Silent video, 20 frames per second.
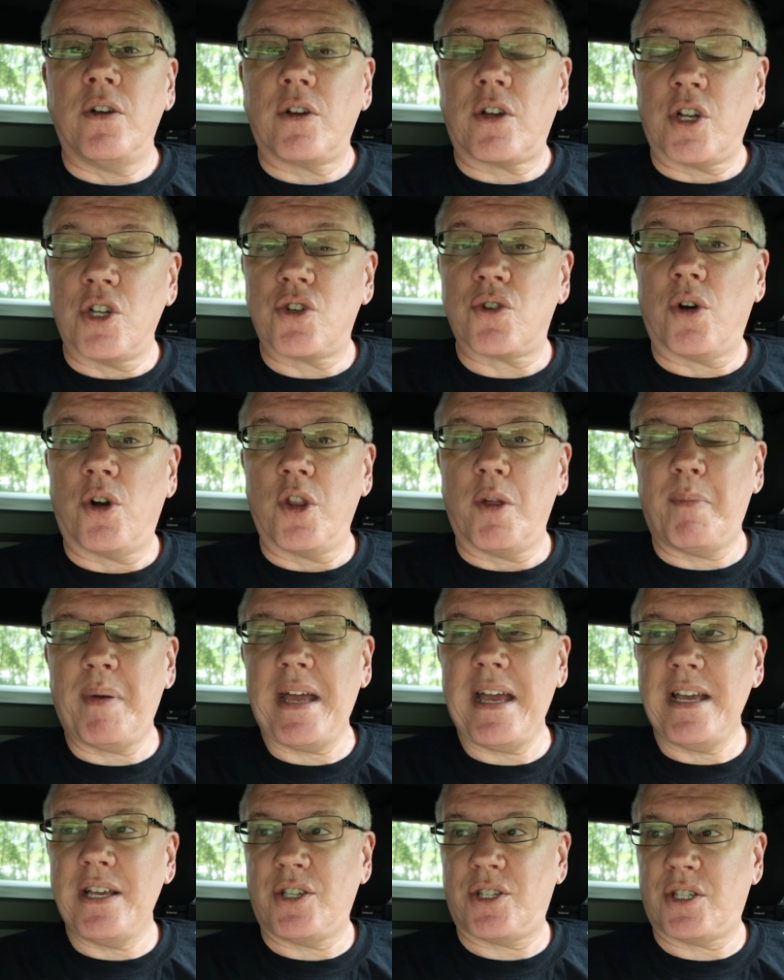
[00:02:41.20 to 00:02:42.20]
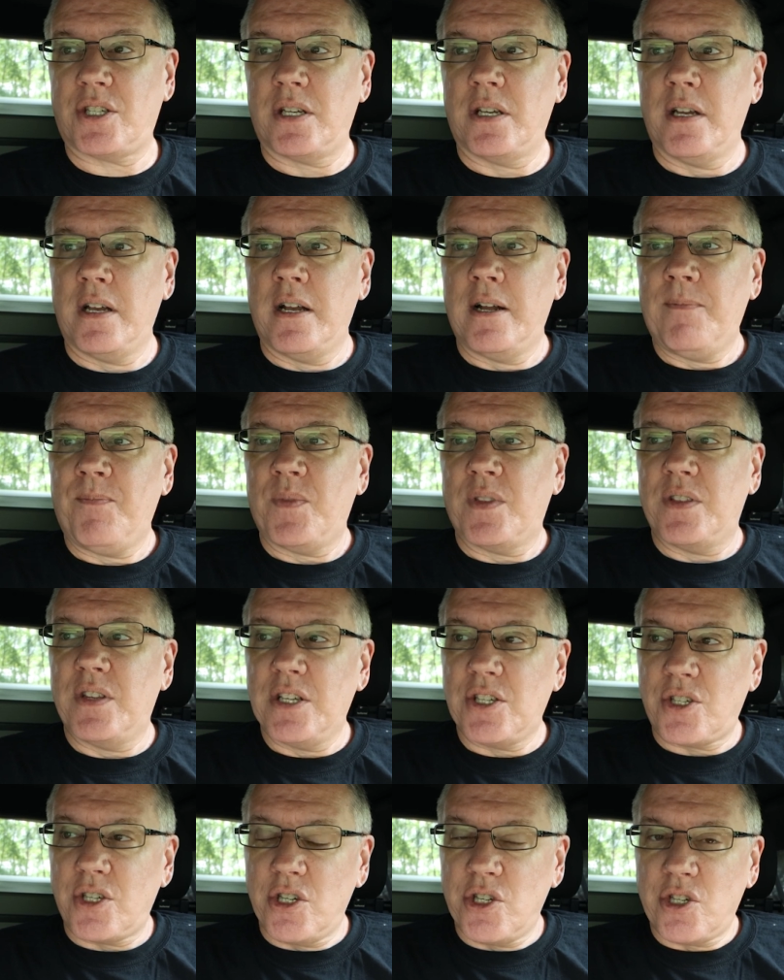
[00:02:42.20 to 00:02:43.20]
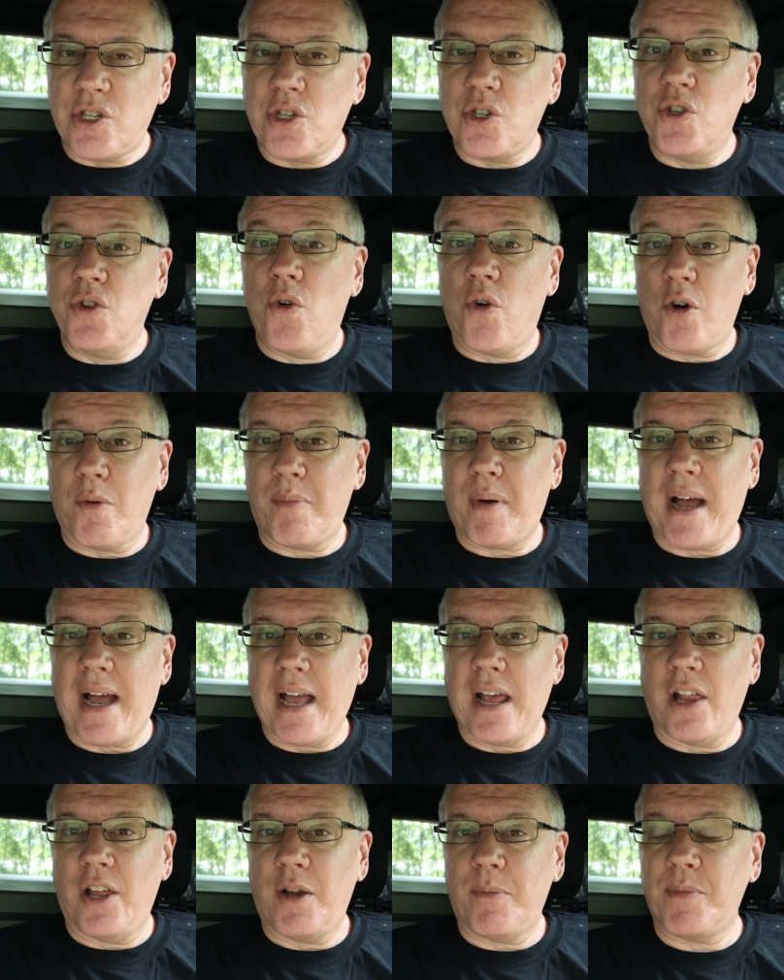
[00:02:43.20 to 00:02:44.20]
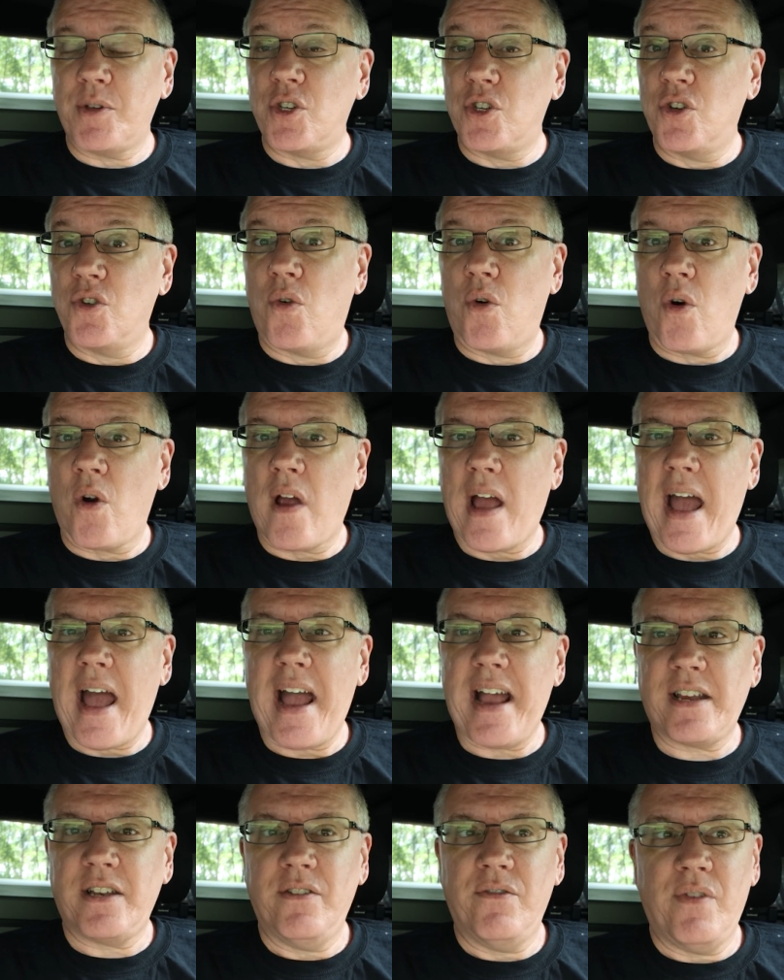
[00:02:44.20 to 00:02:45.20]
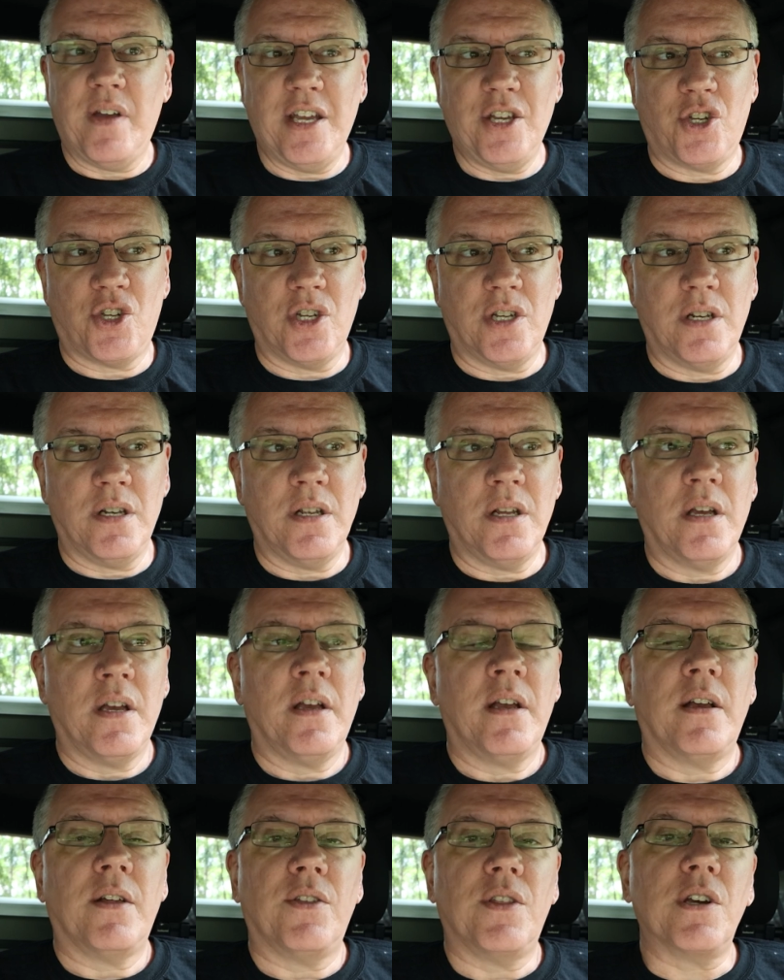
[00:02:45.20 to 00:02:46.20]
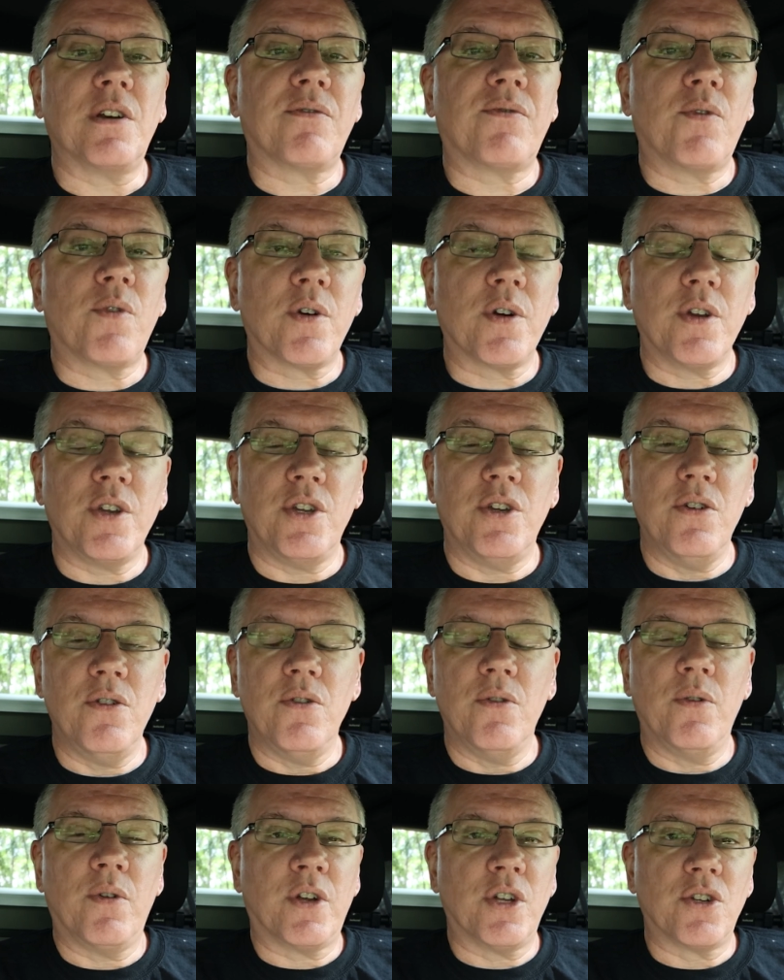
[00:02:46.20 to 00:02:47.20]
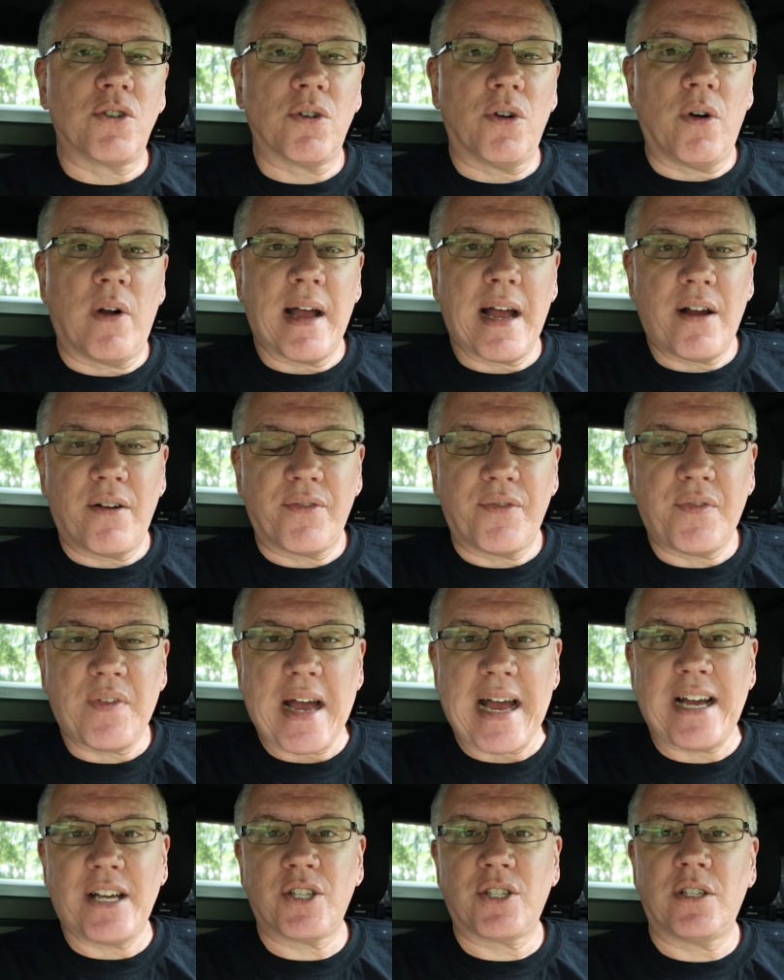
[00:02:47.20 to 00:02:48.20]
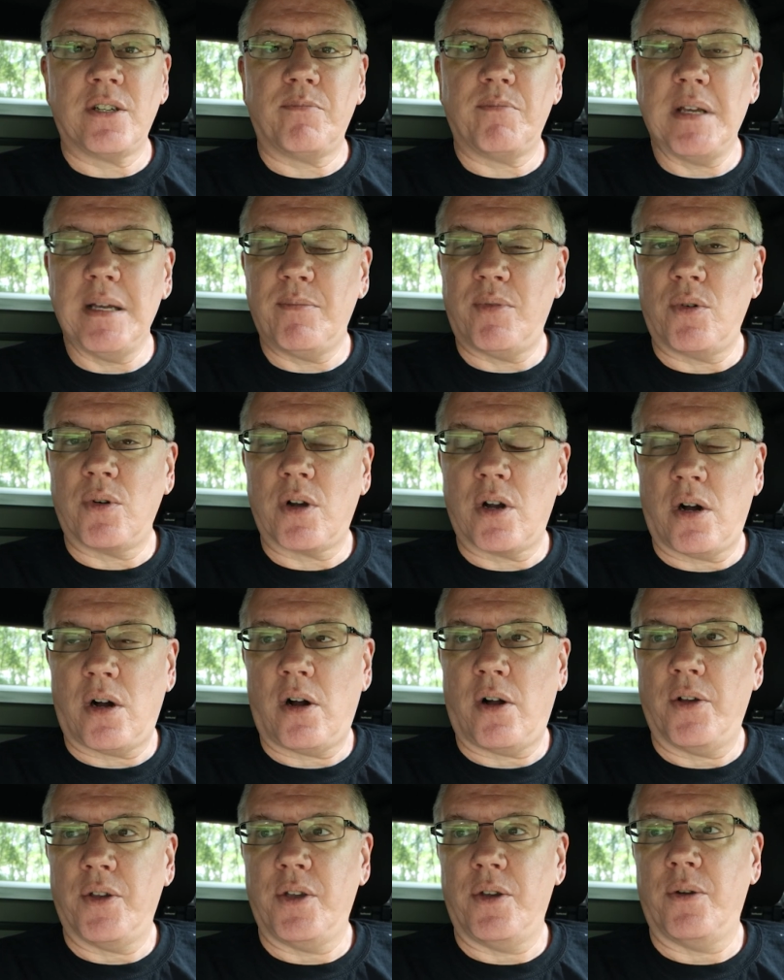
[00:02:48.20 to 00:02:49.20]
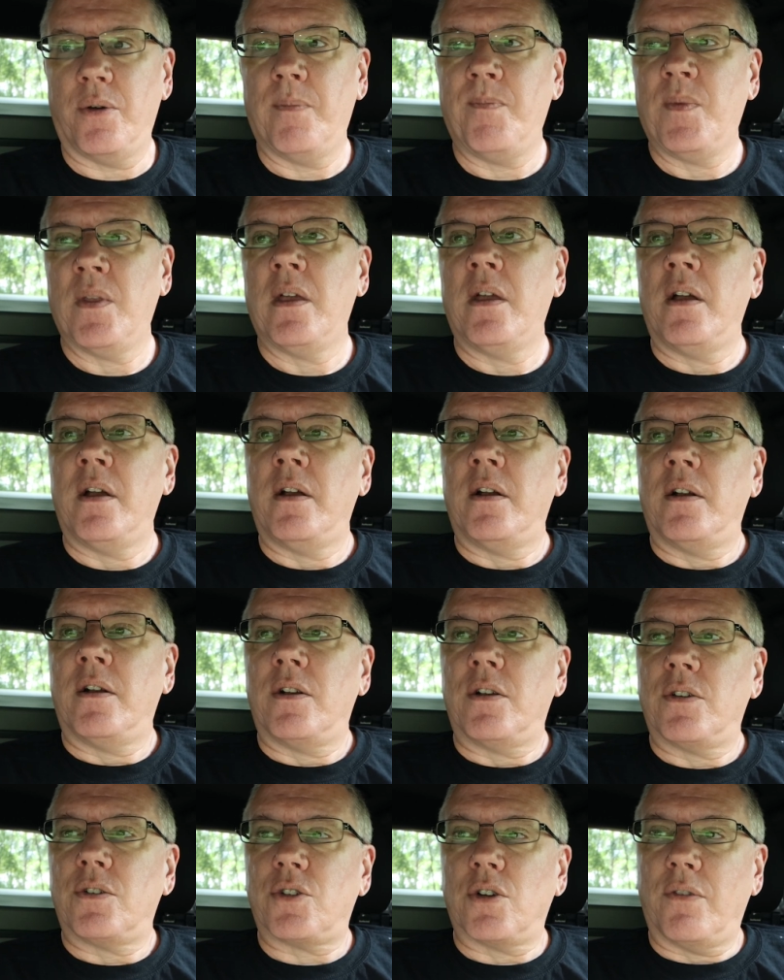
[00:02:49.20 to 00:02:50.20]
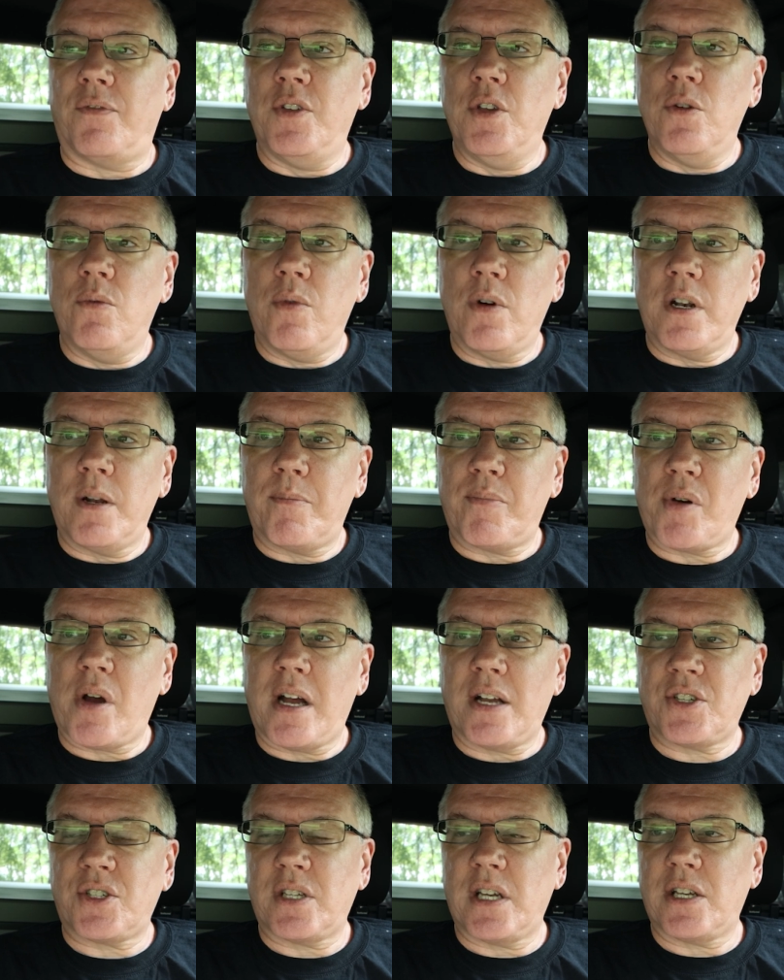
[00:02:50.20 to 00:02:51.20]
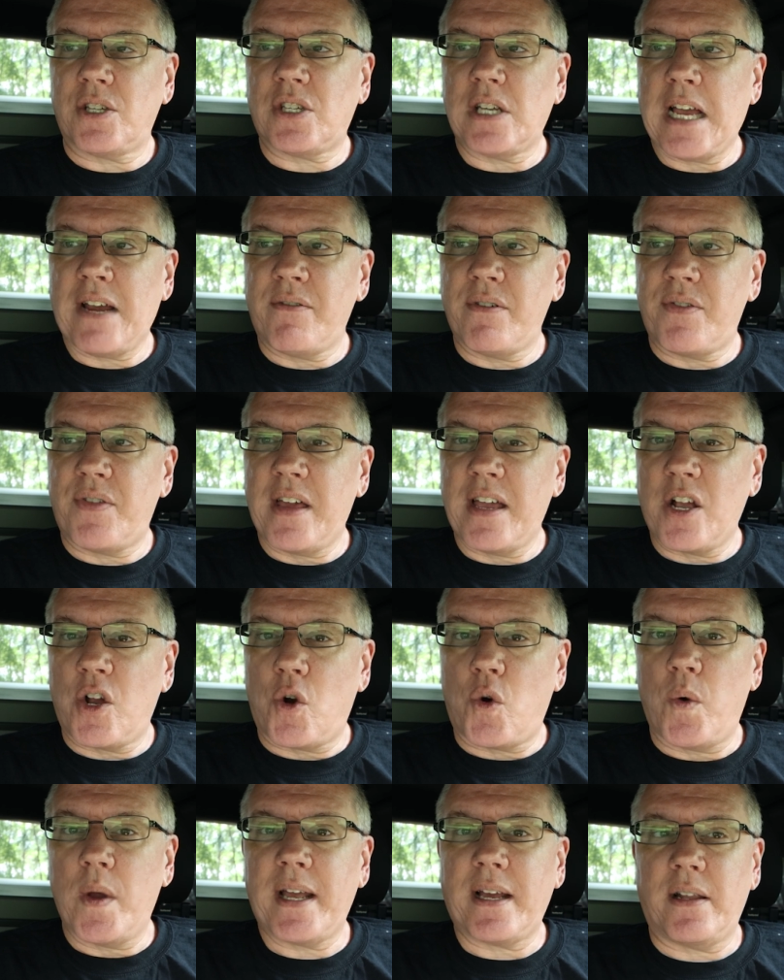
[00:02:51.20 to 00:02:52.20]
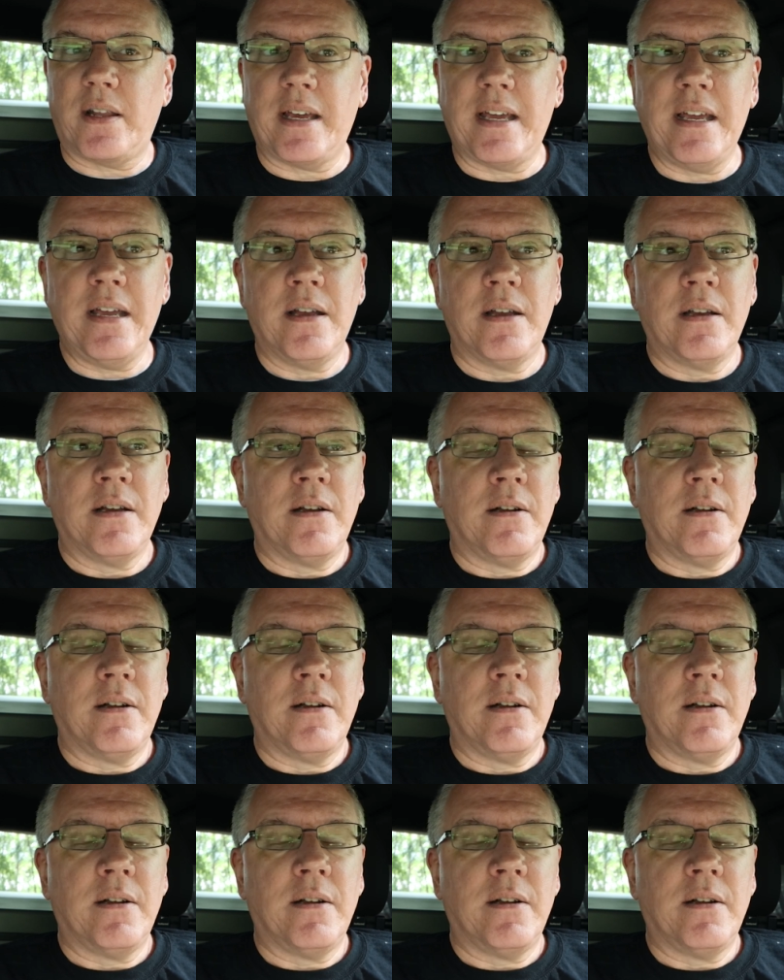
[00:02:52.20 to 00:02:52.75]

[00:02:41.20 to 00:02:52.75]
control the pace. This is your pileup, your activation. Therefore, you control how fast people call you. So if you want to process everything quickly,